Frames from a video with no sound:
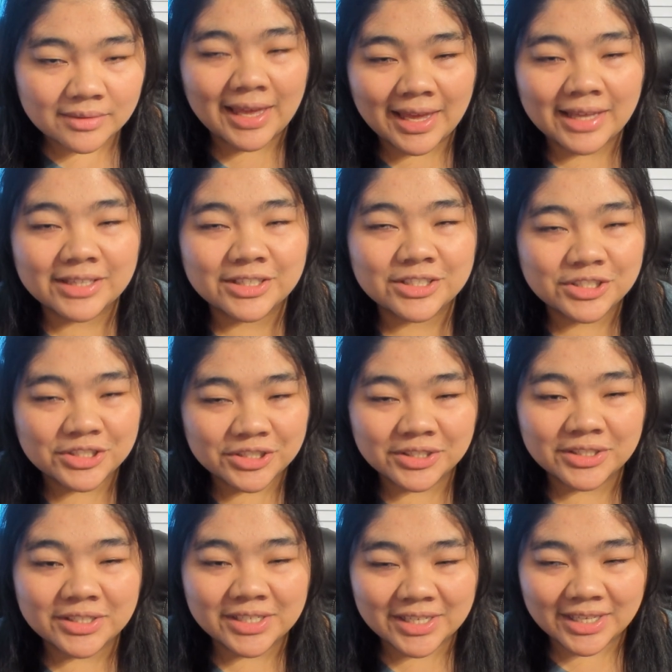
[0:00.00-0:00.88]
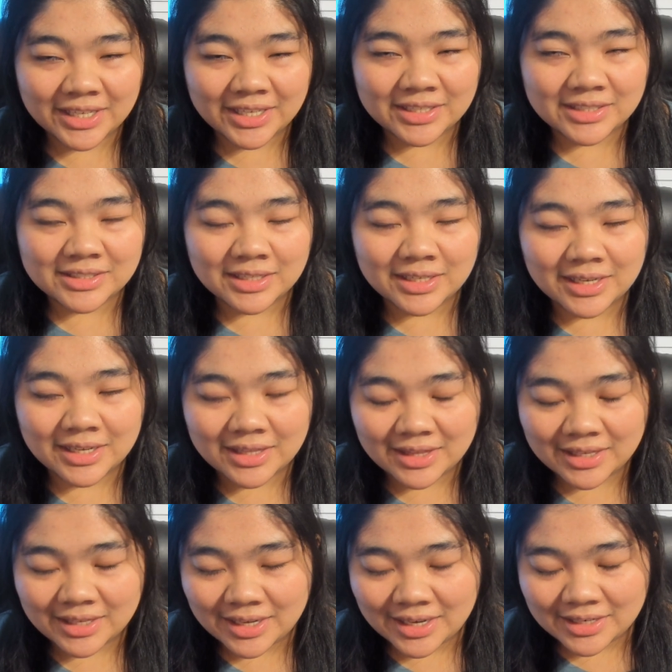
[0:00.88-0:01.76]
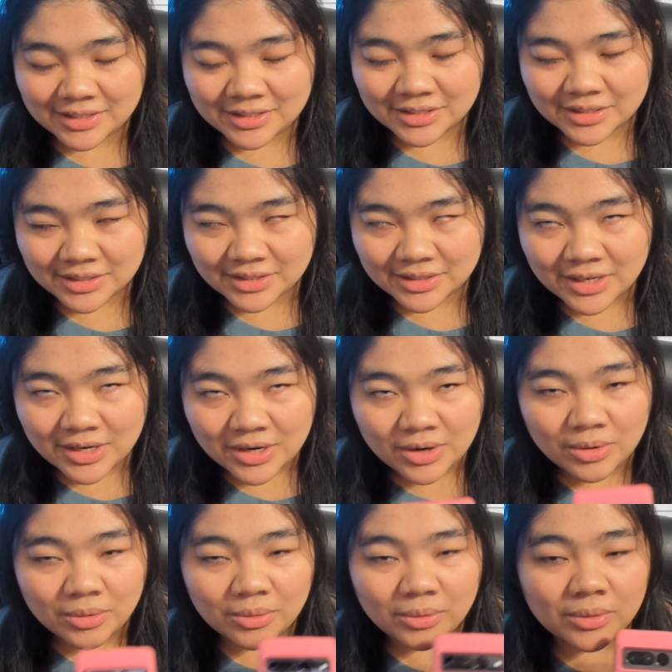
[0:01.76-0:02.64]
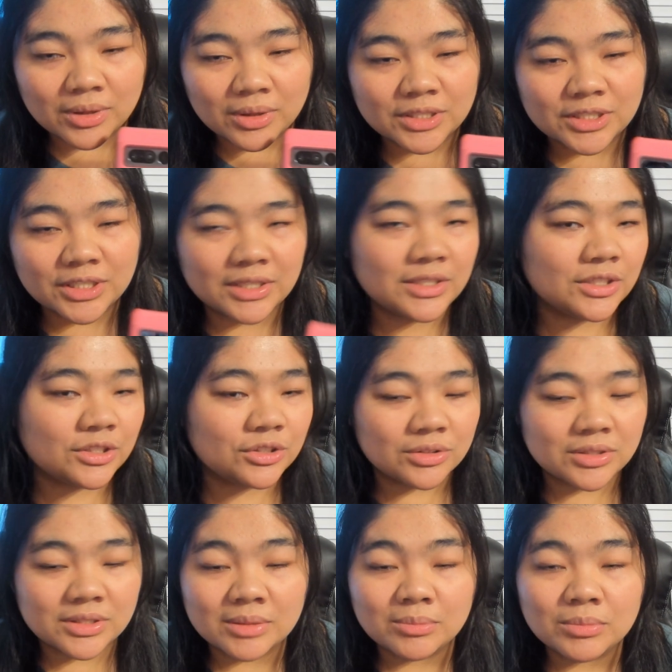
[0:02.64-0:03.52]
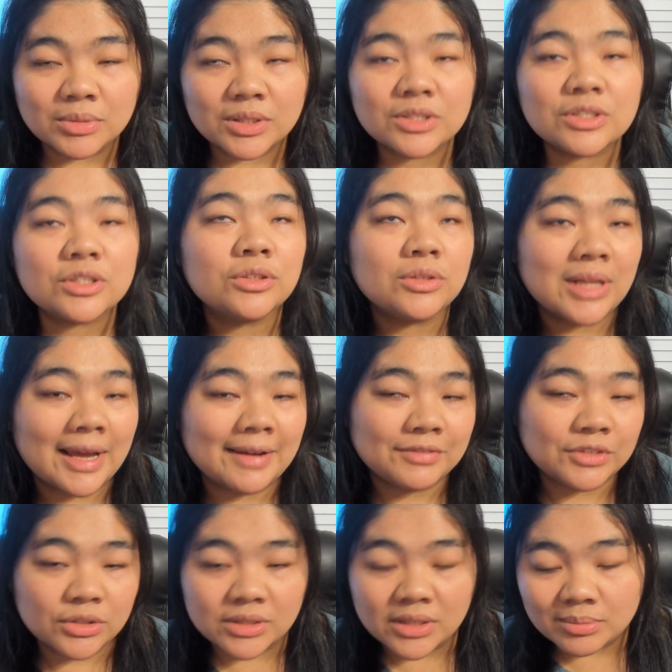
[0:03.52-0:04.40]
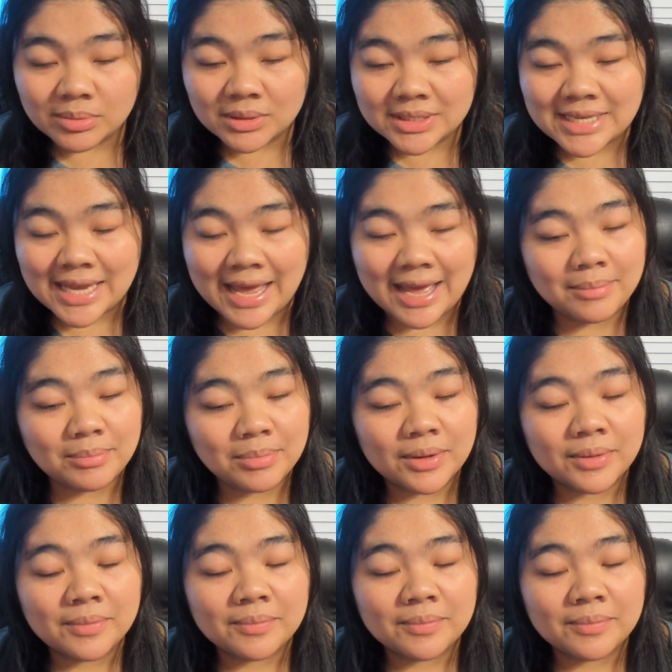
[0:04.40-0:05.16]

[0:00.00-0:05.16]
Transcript: And certain keys like the enter or changing to symbols, you'll have to double tap.